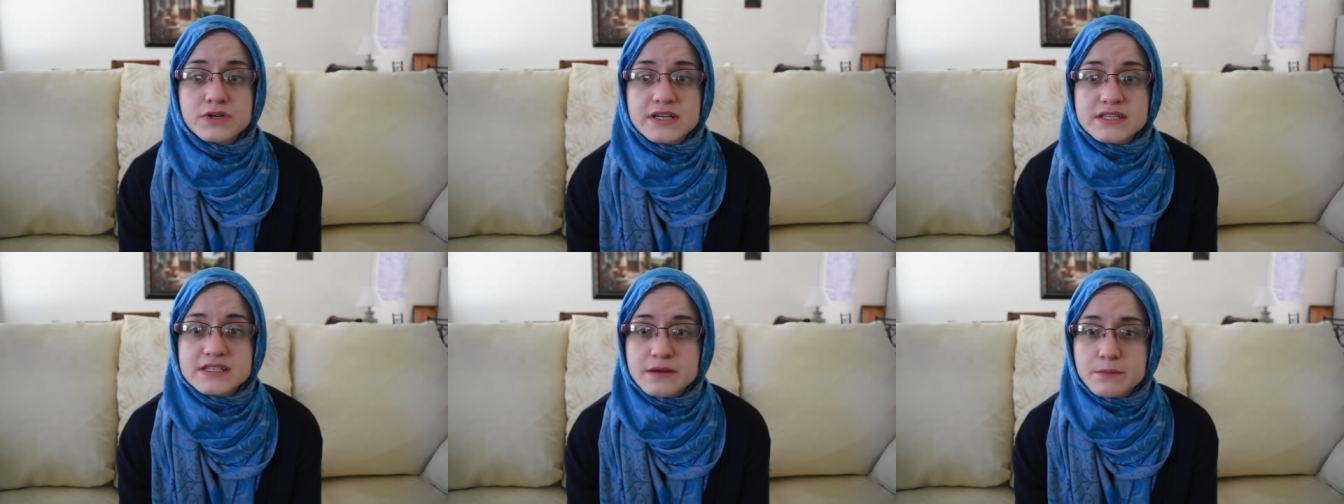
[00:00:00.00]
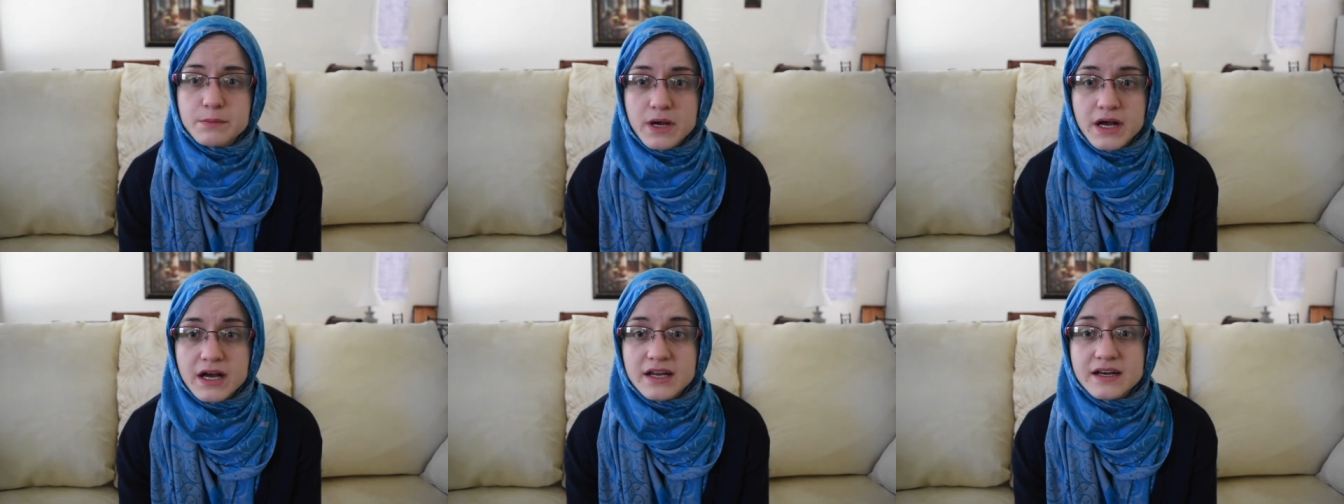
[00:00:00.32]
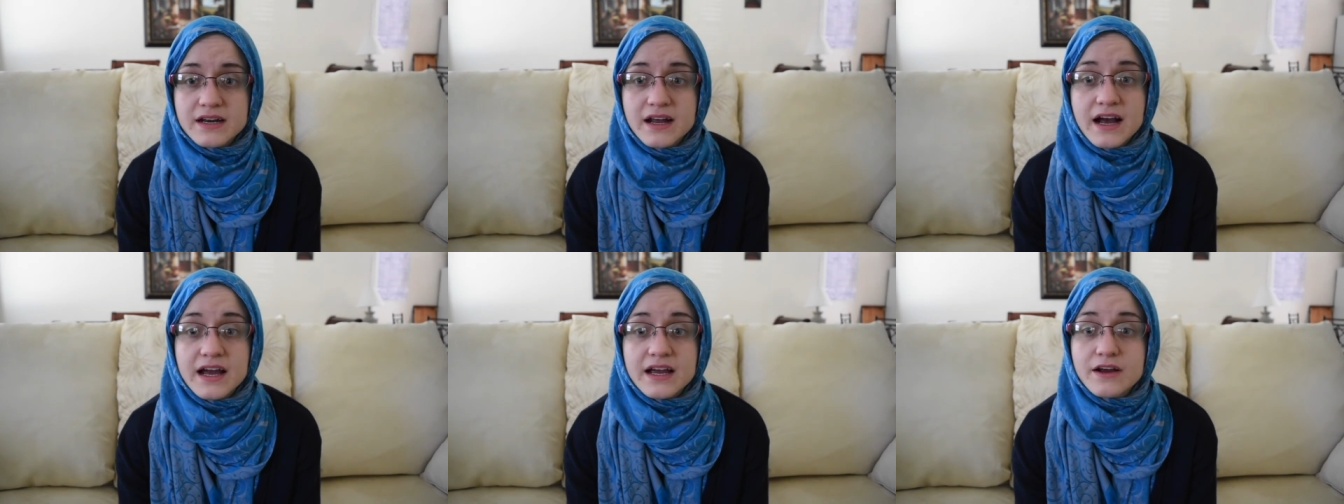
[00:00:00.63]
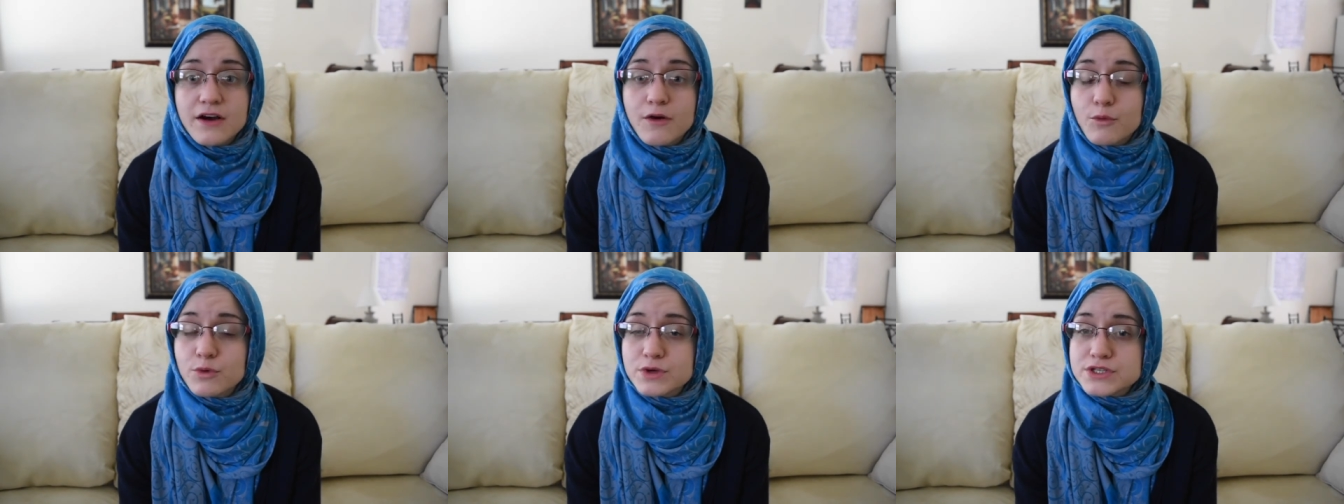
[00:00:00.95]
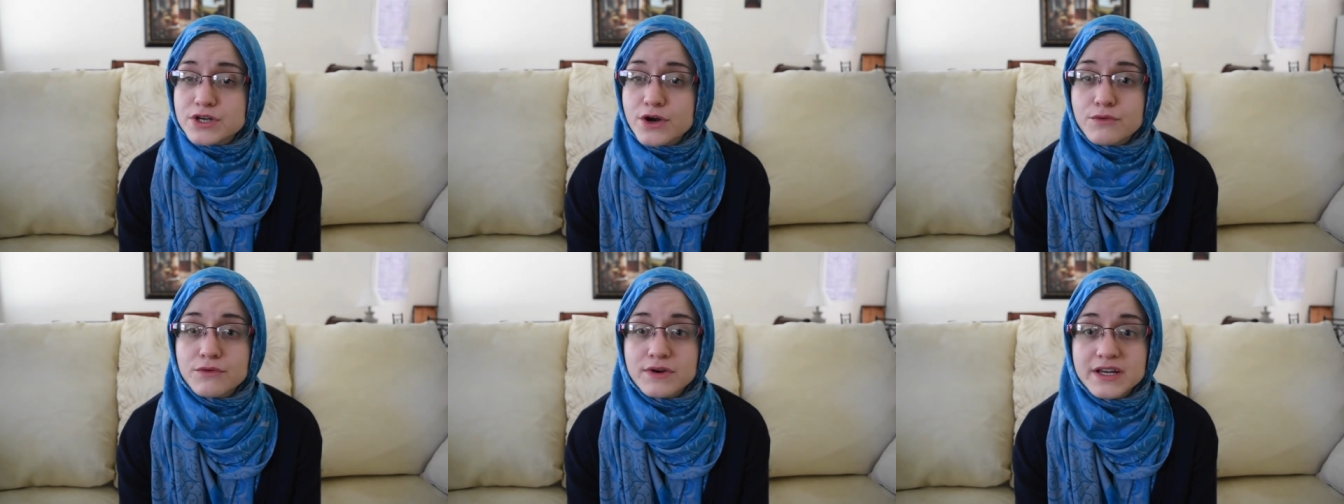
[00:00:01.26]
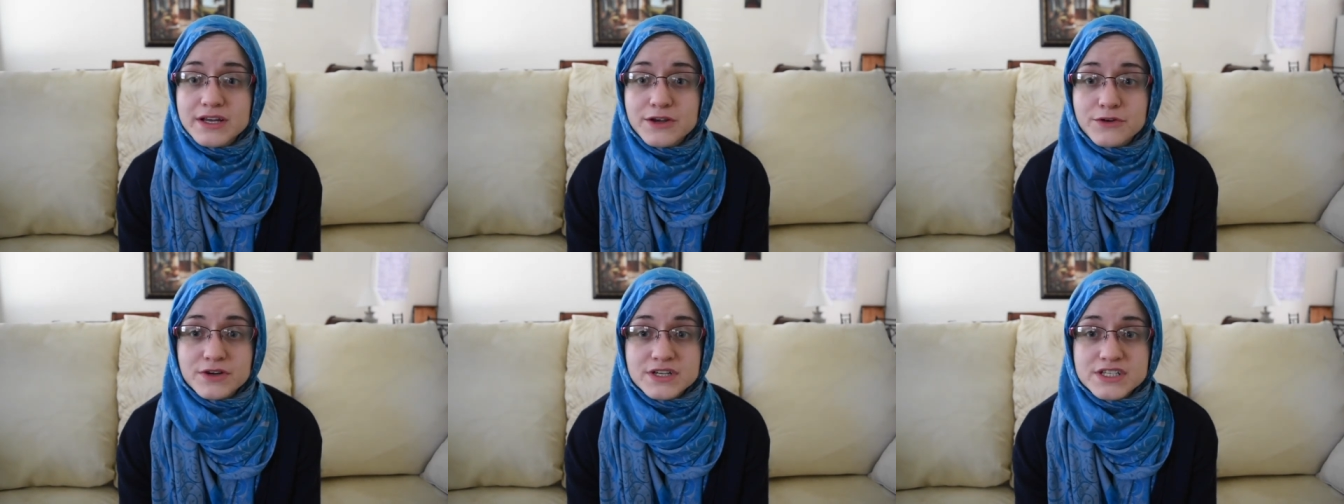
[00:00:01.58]
accept mine. I was
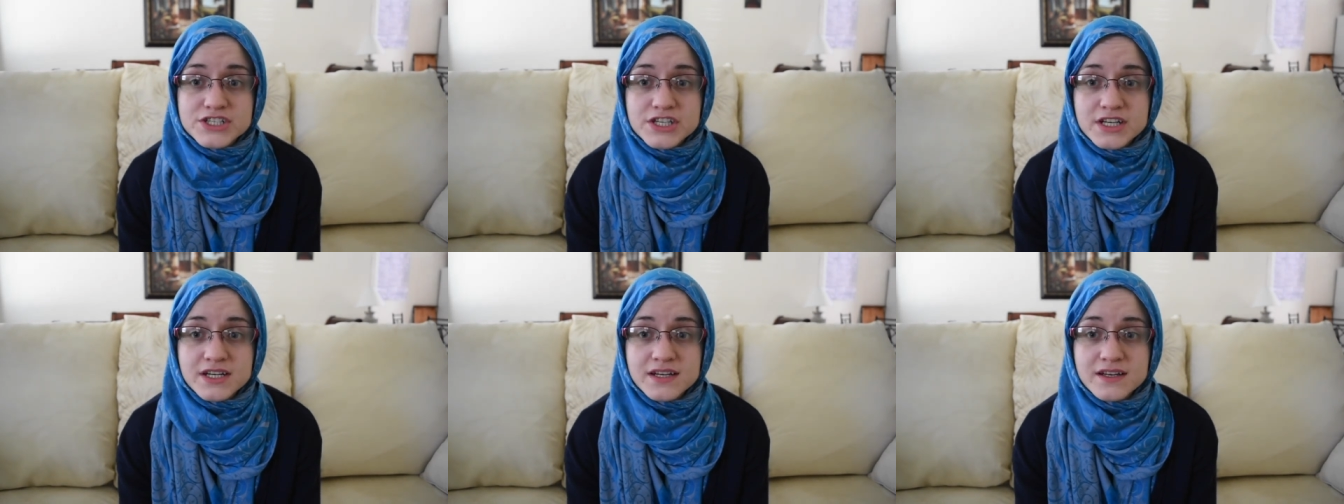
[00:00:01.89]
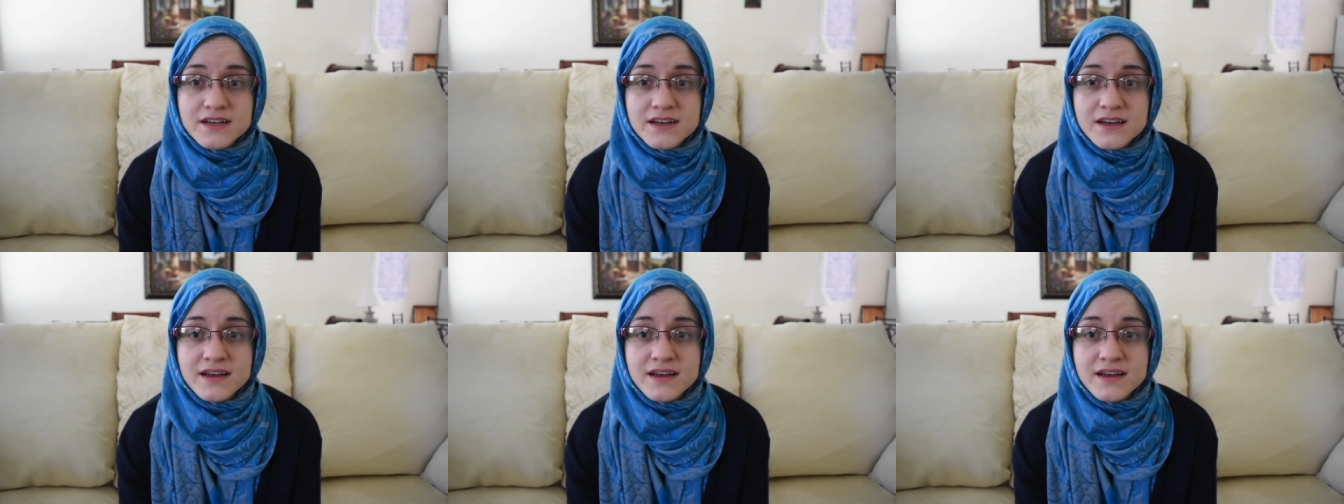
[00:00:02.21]
already Christian.